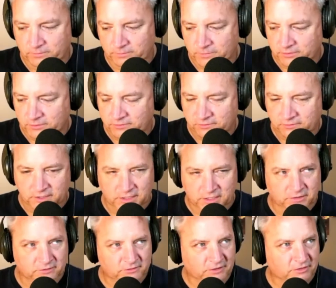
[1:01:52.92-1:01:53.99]

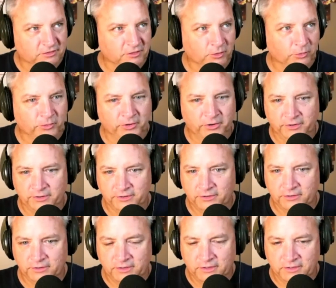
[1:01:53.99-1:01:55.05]
Sith Lord,
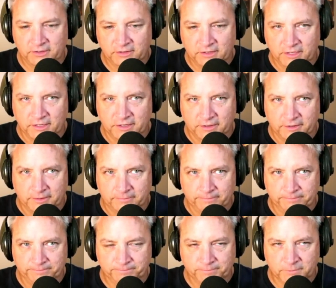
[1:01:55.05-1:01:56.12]

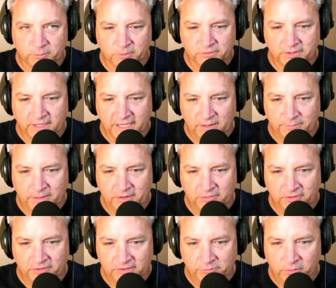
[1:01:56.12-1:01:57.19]
what's the animated
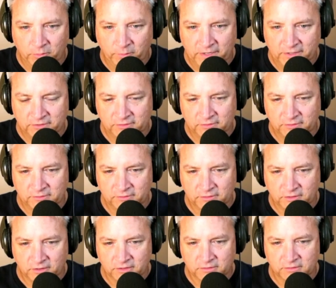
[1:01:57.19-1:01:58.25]
thing that we were watching?
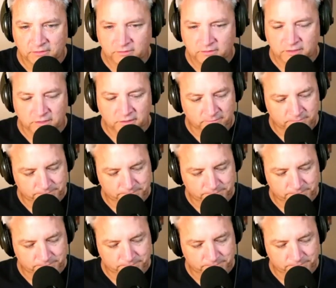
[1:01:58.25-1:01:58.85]
Is